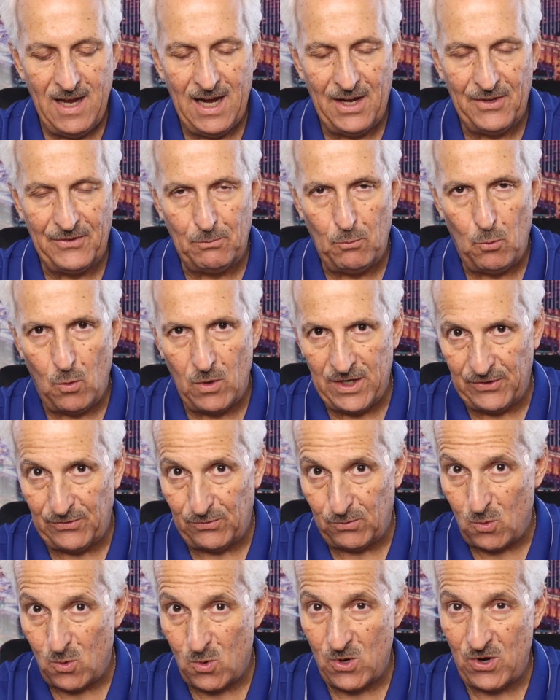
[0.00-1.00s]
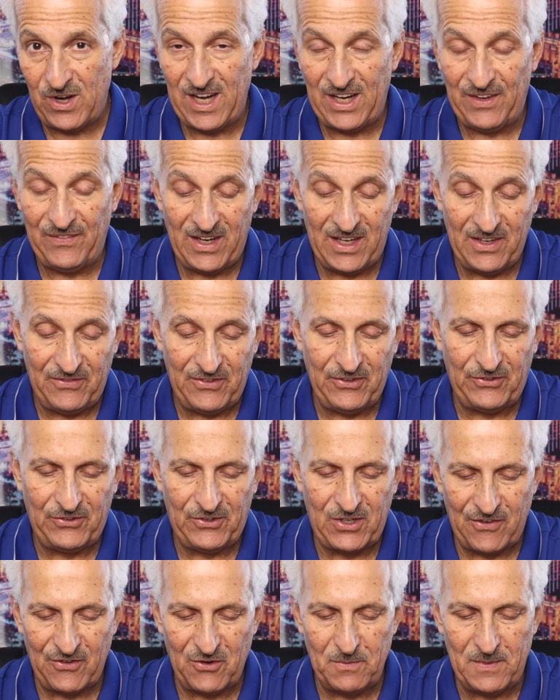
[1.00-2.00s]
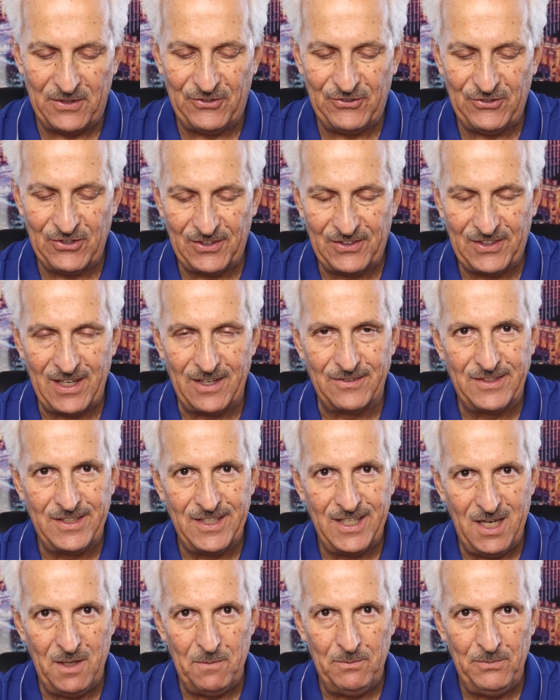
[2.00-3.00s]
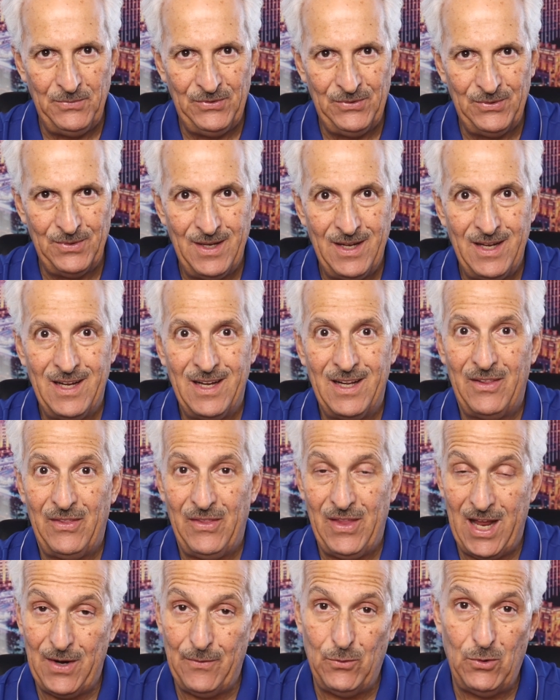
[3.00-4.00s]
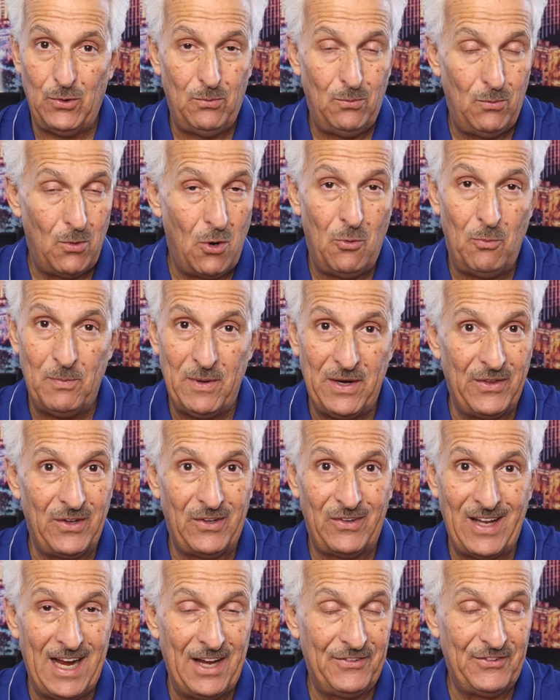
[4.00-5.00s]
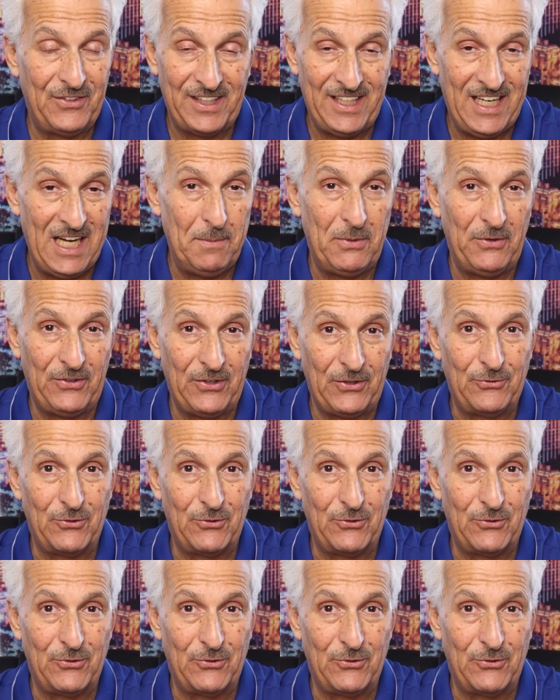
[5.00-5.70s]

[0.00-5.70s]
is warning that if this government shutdown comes, they won't be the last to keep us at